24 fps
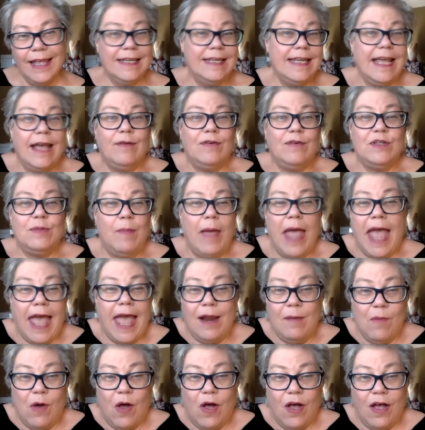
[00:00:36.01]
down to
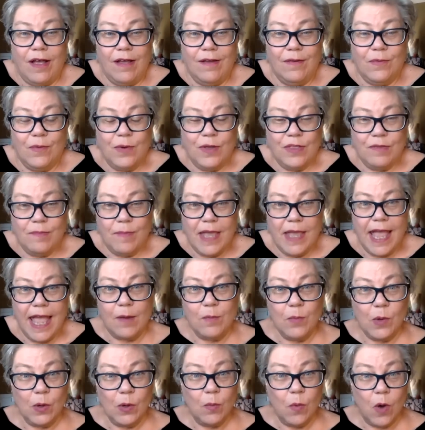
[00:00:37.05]
Panama with me
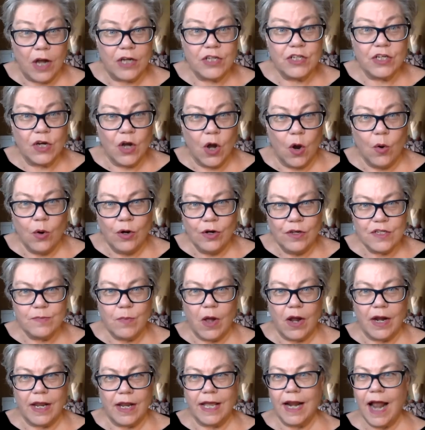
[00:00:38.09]
and we'll watch a coral
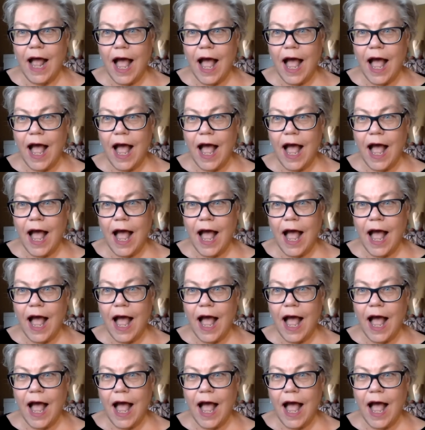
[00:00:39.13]
spawning?